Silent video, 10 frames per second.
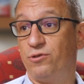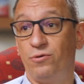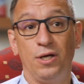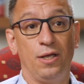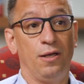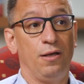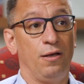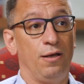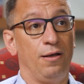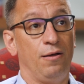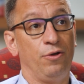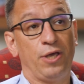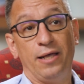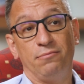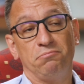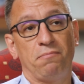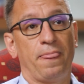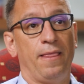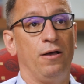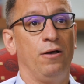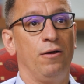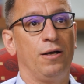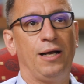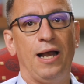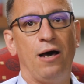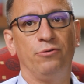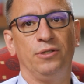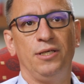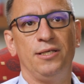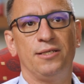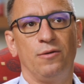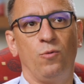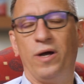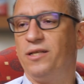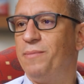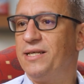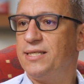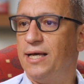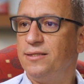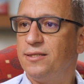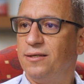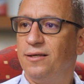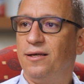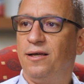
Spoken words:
So again, cloud is where it makes sense